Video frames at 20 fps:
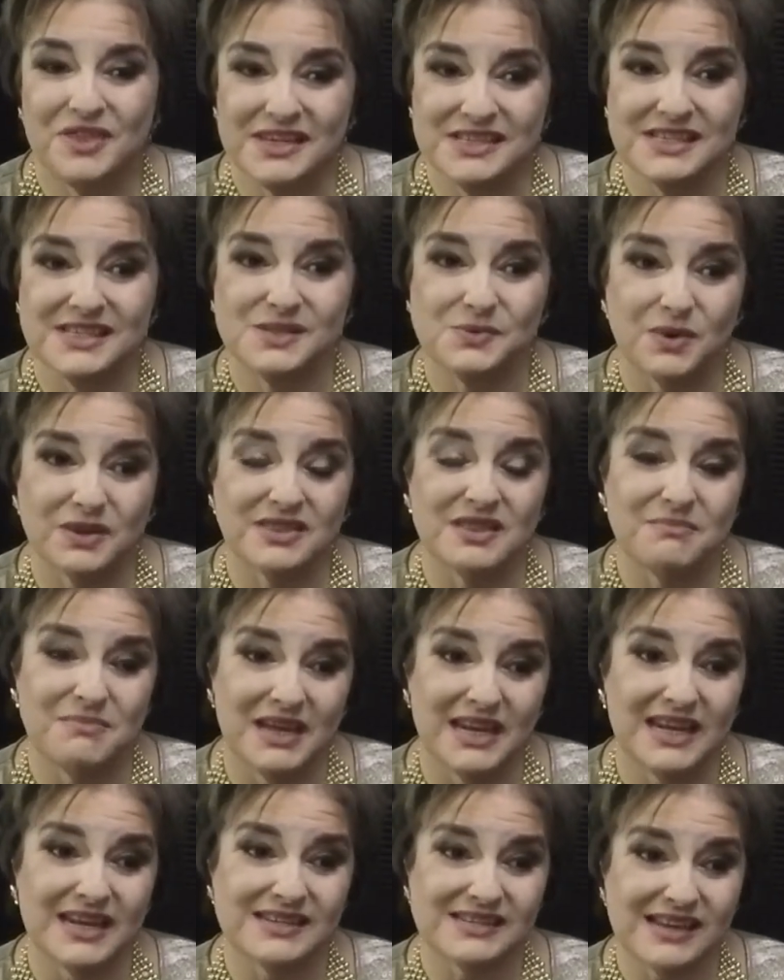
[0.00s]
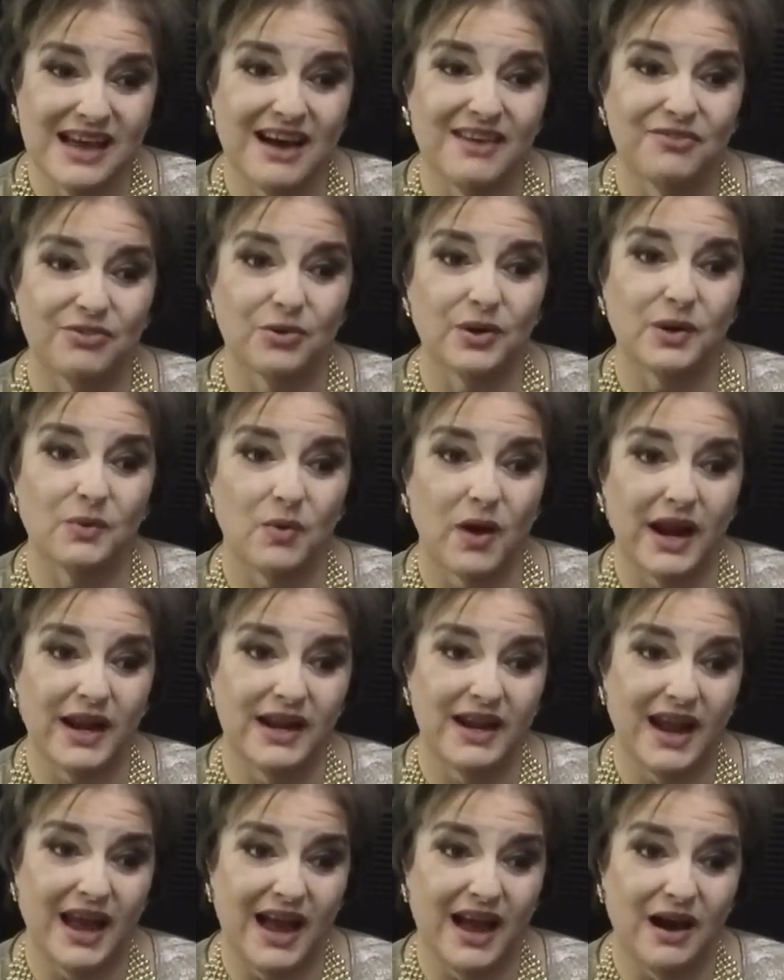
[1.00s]
this is what the media is covering
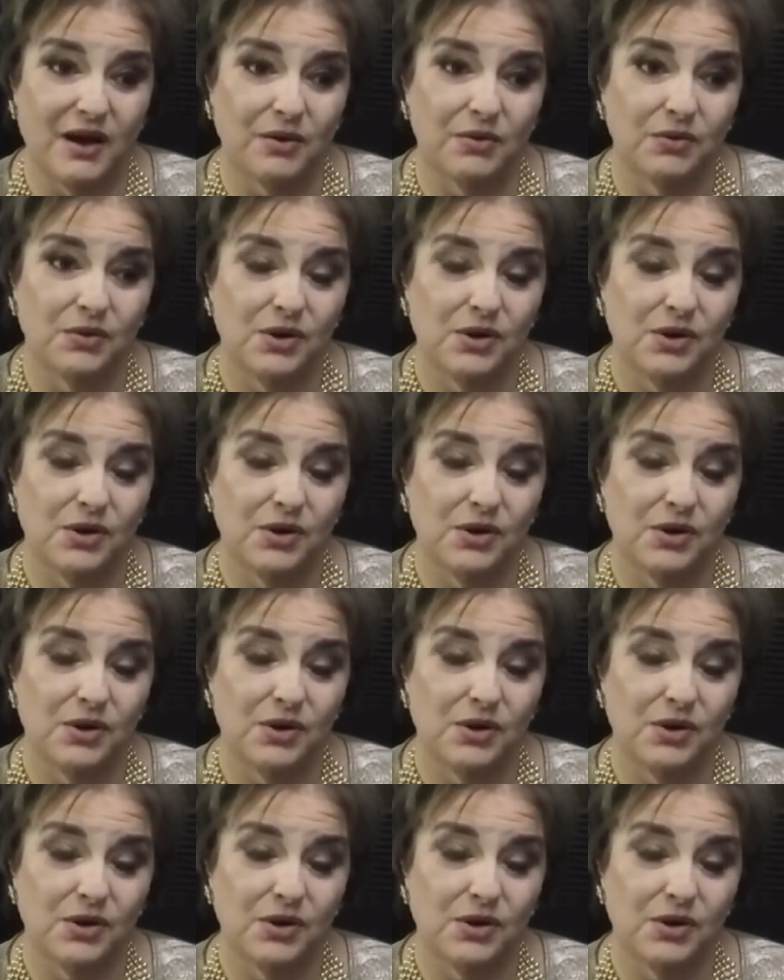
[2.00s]
right now.